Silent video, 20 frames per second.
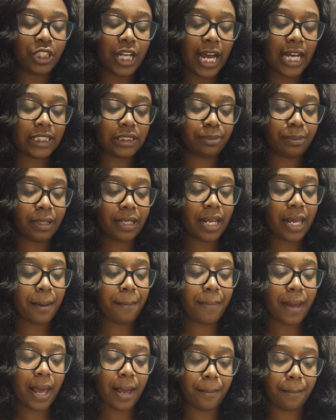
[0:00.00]
jasmine,
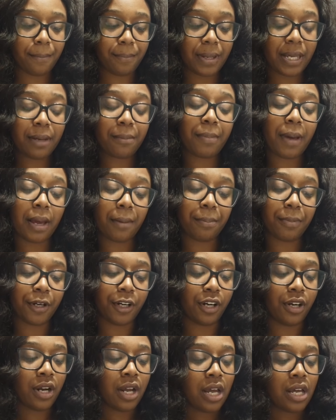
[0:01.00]
and pe pink
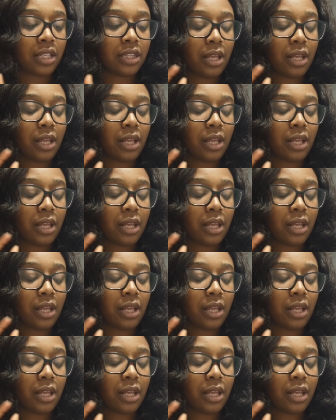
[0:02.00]
pepper.